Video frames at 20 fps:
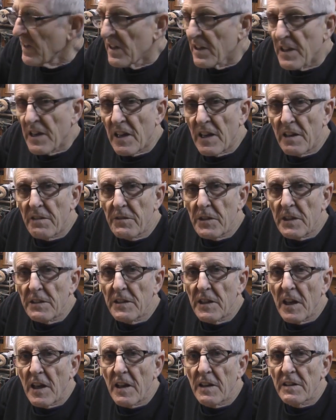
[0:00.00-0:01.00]
Okay, I've got
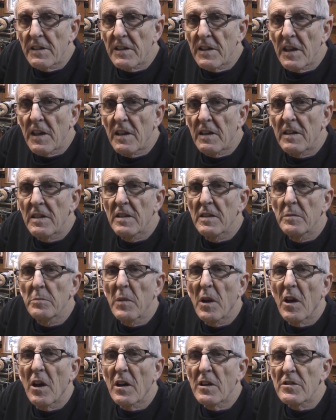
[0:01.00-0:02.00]
that
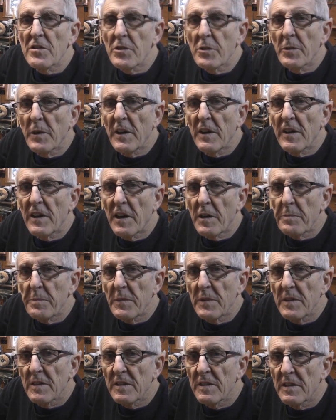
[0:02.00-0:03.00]
block squared
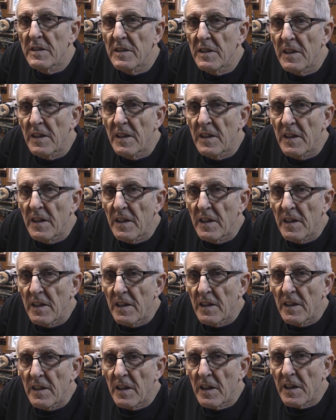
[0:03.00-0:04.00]
up
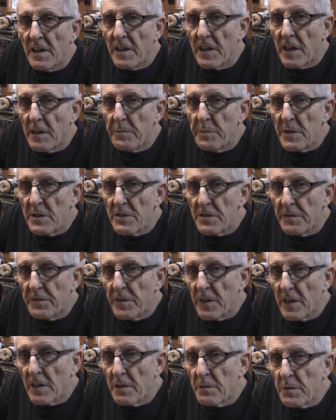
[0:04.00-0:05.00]
out of that piece of
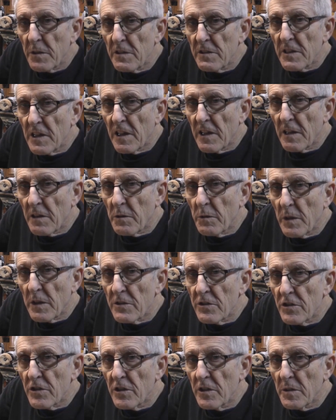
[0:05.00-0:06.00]
firewood. It's kind of
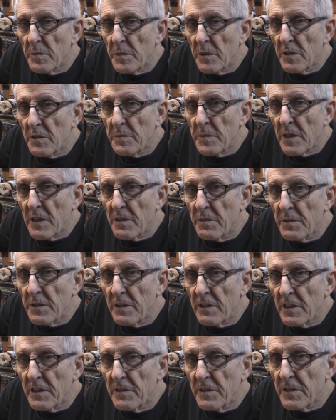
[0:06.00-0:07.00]
questionable, but
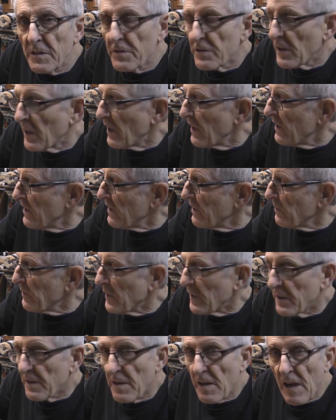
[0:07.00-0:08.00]
we'll give it a try
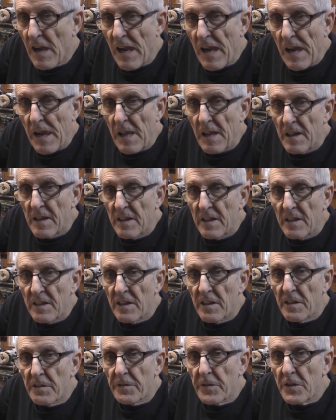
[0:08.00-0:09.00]
anyway.
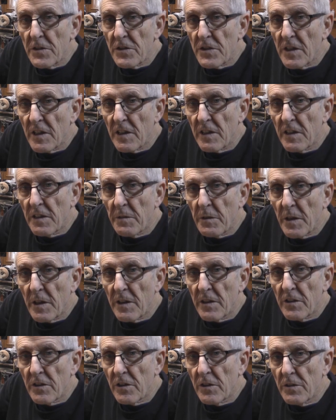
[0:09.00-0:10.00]
Now the first thing you
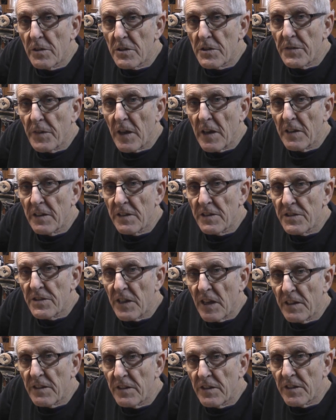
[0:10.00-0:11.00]
want to do is find the
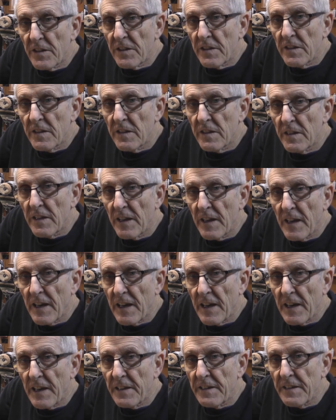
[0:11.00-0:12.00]
center,
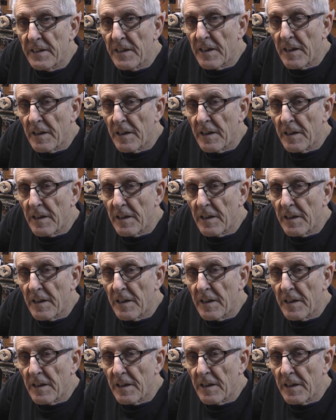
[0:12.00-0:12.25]
and